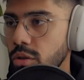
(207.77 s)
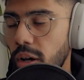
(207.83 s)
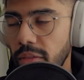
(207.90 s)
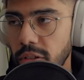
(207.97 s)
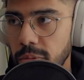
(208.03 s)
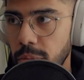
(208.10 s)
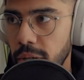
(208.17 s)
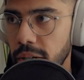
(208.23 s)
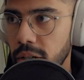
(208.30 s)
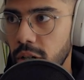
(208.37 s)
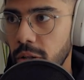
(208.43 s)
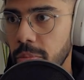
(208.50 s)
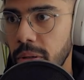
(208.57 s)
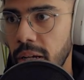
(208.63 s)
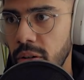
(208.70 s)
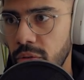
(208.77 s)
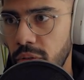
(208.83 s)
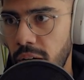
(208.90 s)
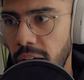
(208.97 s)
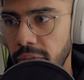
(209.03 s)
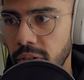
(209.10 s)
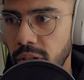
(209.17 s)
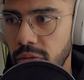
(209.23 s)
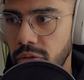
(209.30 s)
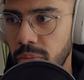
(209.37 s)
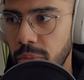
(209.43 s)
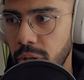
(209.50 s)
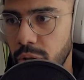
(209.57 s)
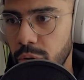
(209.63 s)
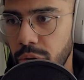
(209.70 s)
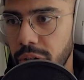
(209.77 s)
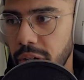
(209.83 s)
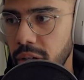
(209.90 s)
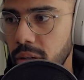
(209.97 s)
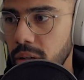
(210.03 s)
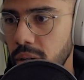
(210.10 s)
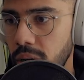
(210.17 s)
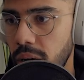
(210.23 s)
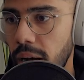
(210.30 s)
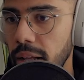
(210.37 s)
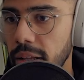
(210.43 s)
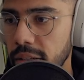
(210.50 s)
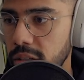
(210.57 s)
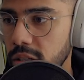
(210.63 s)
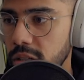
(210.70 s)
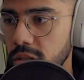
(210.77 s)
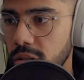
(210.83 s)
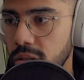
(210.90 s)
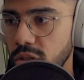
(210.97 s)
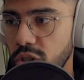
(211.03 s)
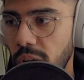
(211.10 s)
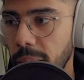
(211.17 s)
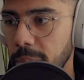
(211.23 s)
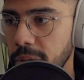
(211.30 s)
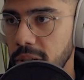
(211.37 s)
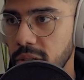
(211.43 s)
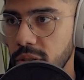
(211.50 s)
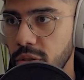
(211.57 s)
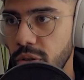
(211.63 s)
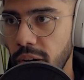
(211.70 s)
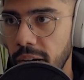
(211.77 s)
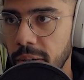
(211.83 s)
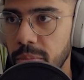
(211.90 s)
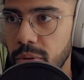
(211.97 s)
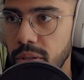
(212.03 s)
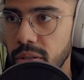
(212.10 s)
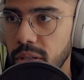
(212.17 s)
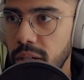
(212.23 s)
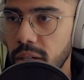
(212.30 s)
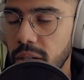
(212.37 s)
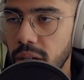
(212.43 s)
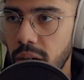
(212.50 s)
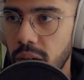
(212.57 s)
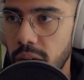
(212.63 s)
So I have this plugin called Piano 5 and it's from Arturia. I like this Japanese grand preset.